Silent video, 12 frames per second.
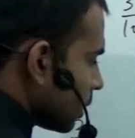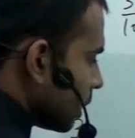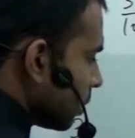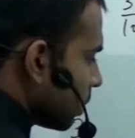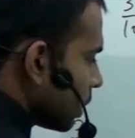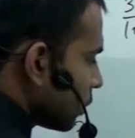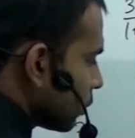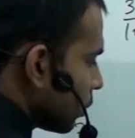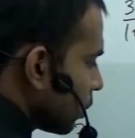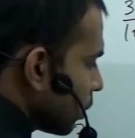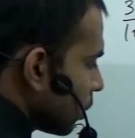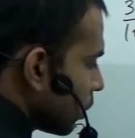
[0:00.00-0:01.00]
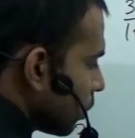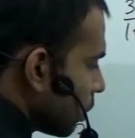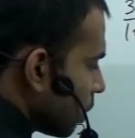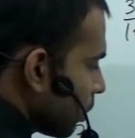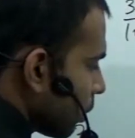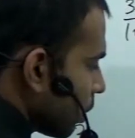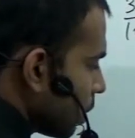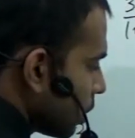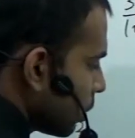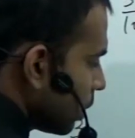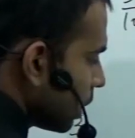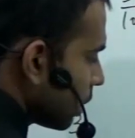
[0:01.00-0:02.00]
3 plus 4 whole upon
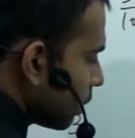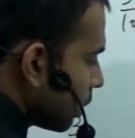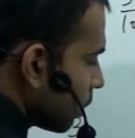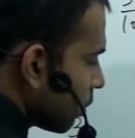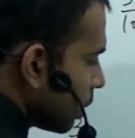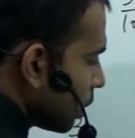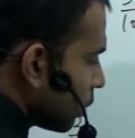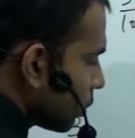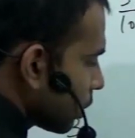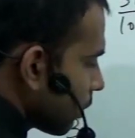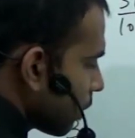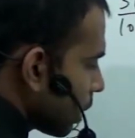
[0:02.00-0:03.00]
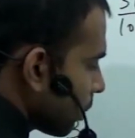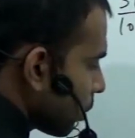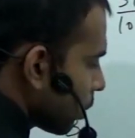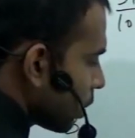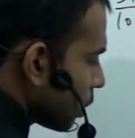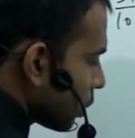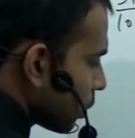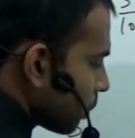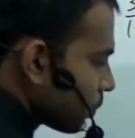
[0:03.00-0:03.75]
2, it is equal to 7 upon 2.